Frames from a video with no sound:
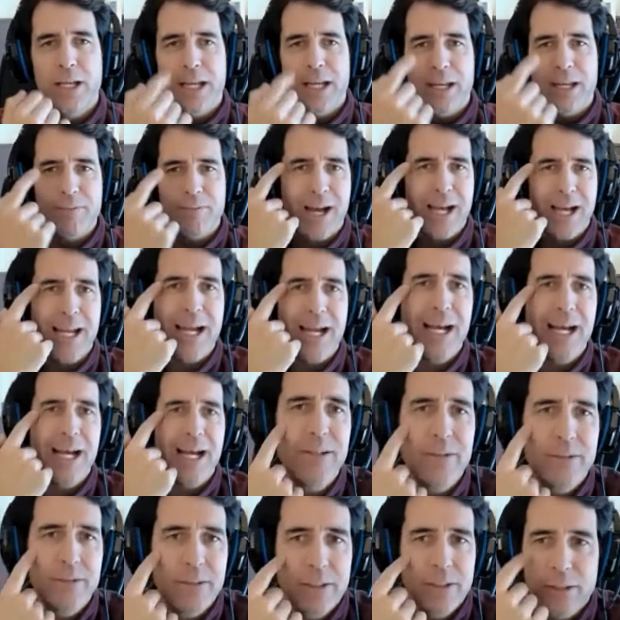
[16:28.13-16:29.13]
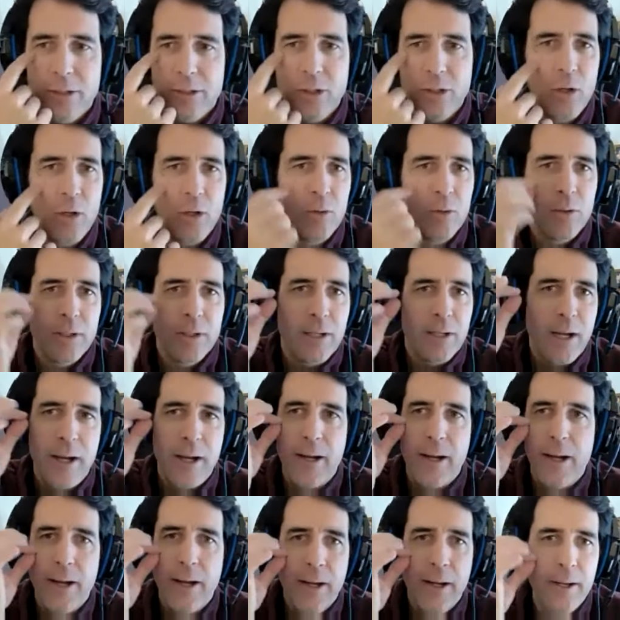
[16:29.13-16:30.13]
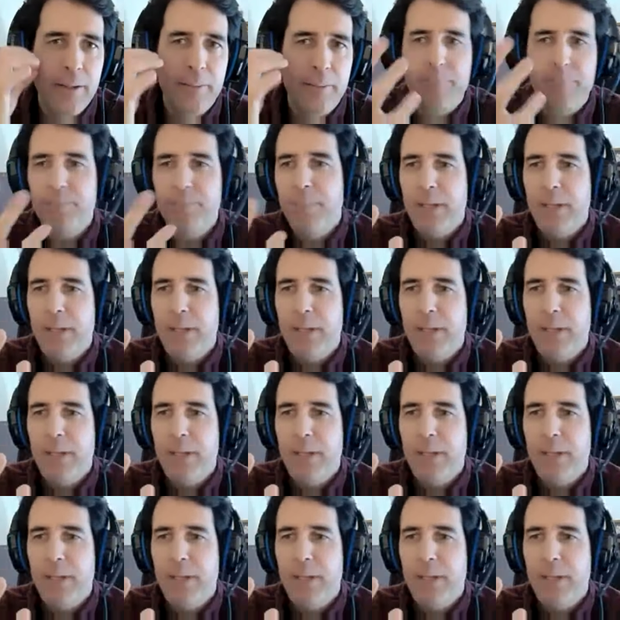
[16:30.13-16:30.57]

If I had, you know, a